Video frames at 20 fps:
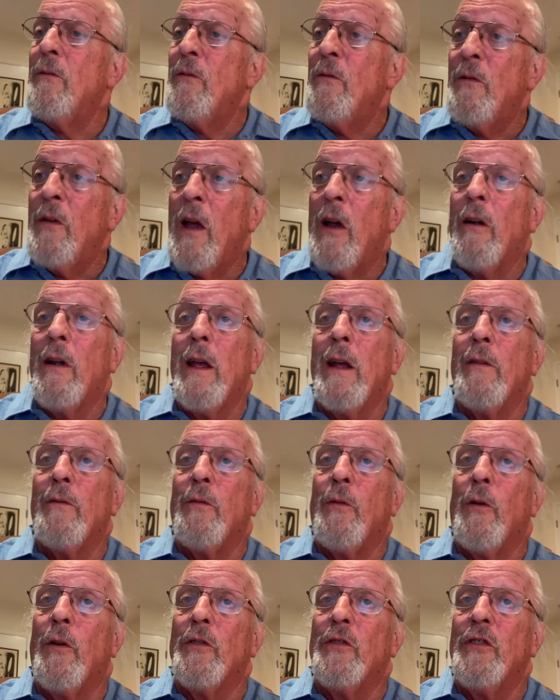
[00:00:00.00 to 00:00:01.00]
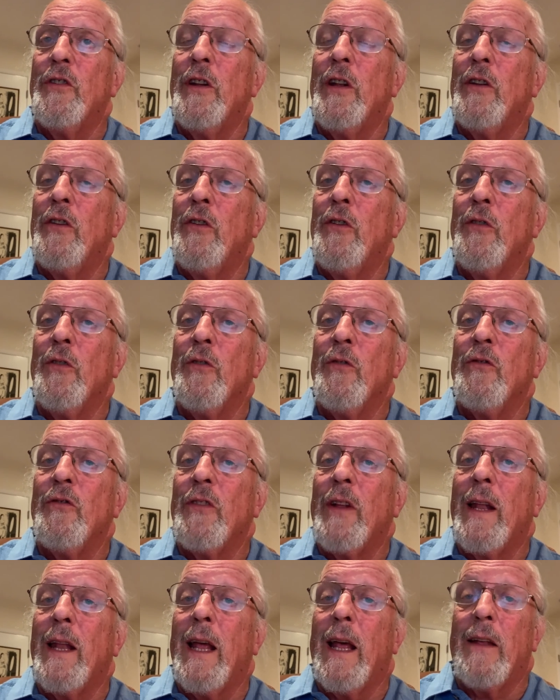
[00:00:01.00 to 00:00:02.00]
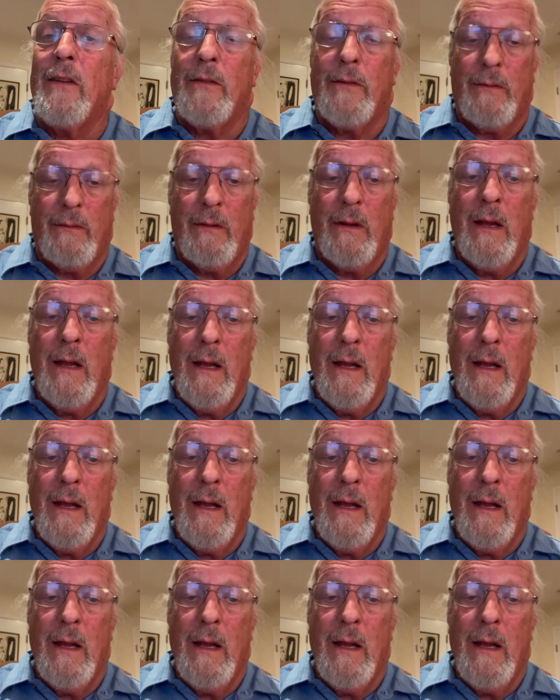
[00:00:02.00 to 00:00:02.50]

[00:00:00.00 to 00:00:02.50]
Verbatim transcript: very unfortunate news that has